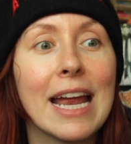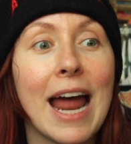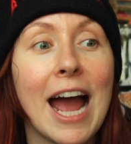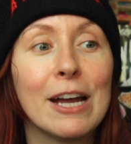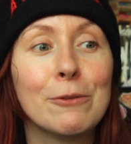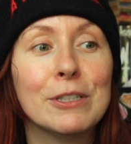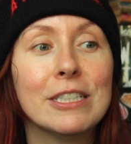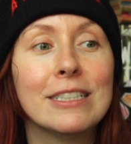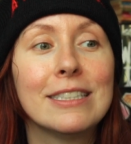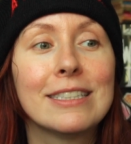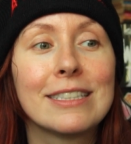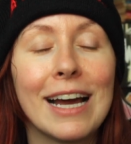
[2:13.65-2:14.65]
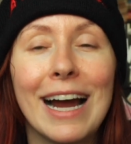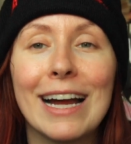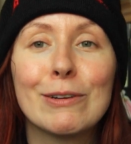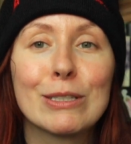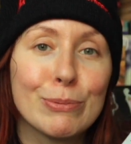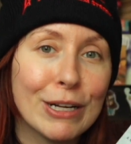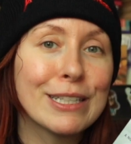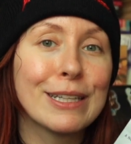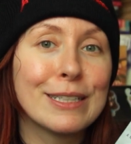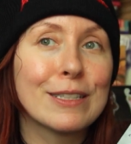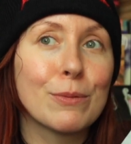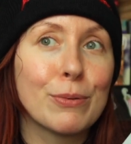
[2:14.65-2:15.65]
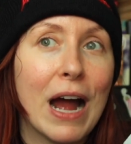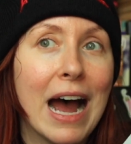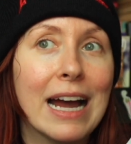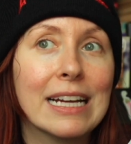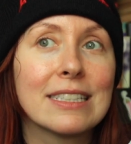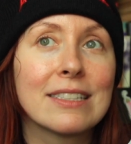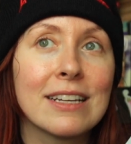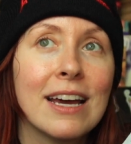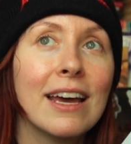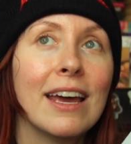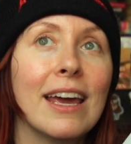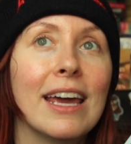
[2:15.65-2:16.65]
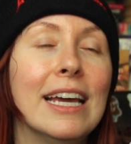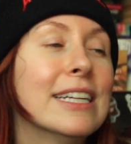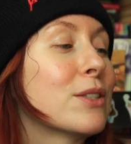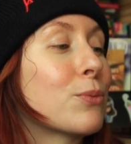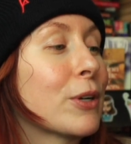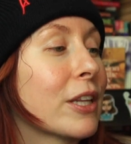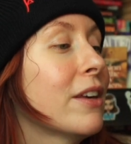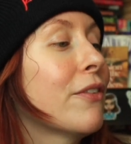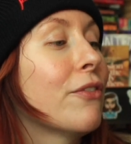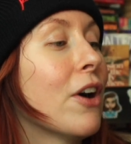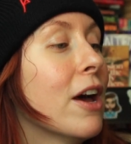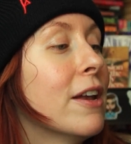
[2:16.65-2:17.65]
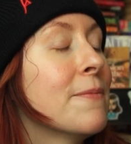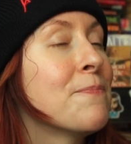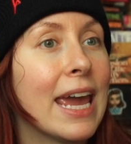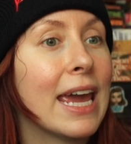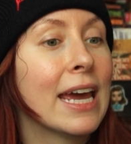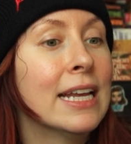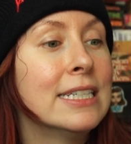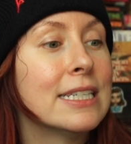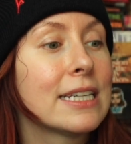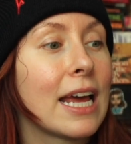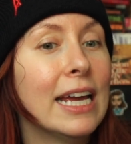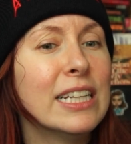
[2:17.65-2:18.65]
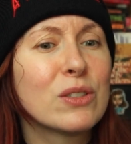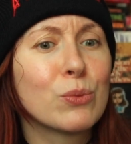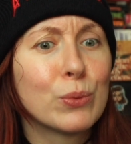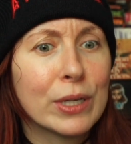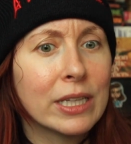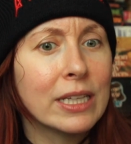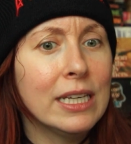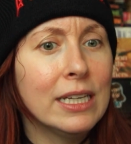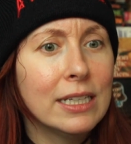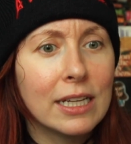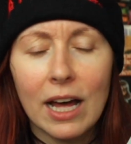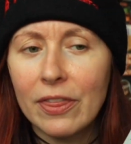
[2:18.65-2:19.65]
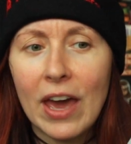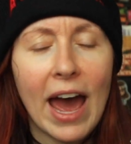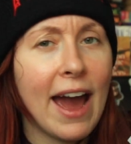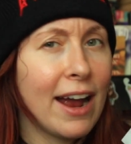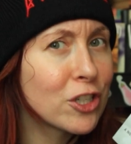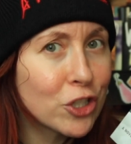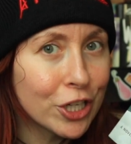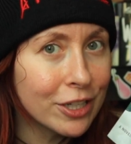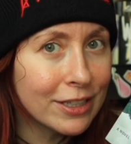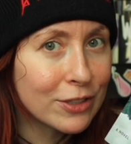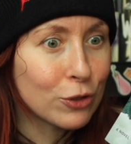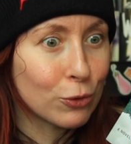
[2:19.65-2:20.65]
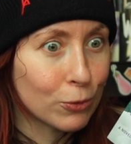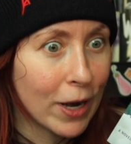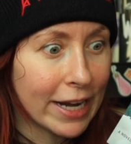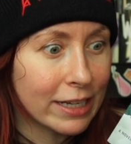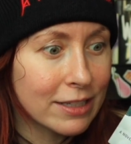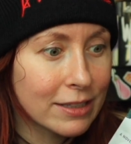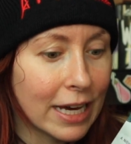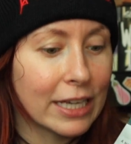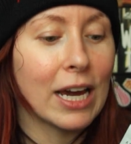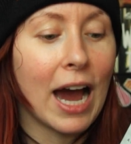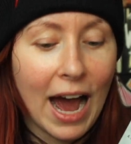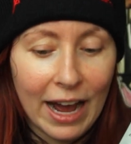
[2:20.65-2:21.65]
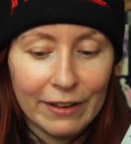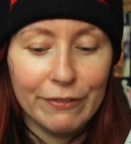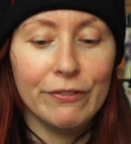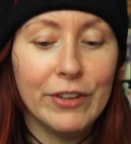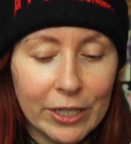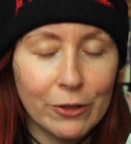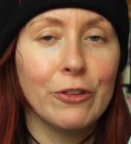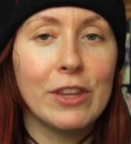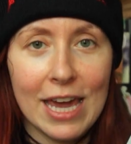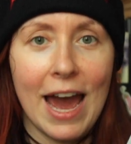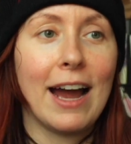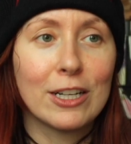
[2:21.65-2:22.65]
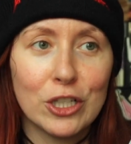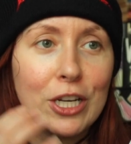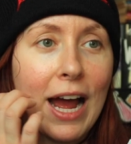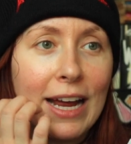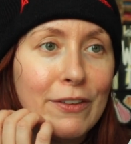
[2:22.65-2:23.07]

And I was pleasantly surprised. It's really fun and it's really, the action is great. Like, I feel the action.